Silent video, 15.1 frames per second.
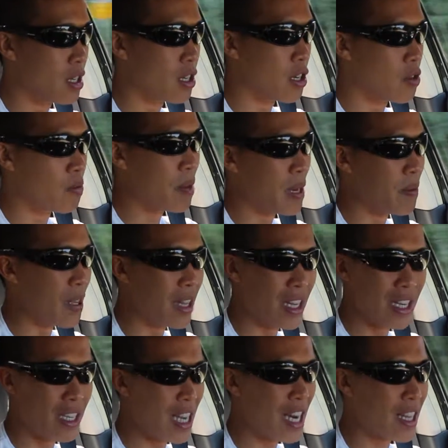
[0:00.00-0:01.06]
You know, maybe
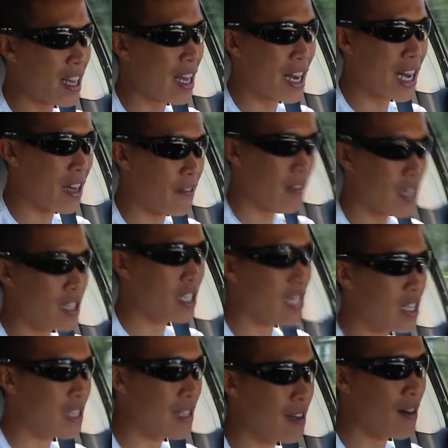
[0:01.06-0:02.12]
they take that out of the
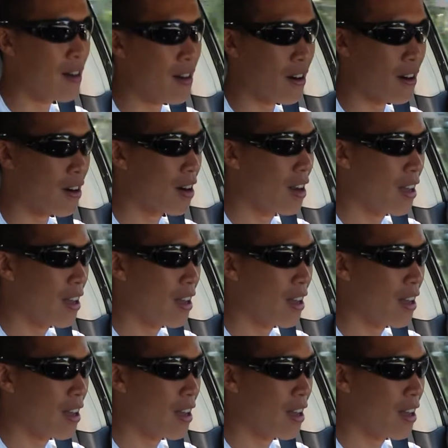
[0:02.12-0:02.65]
GTR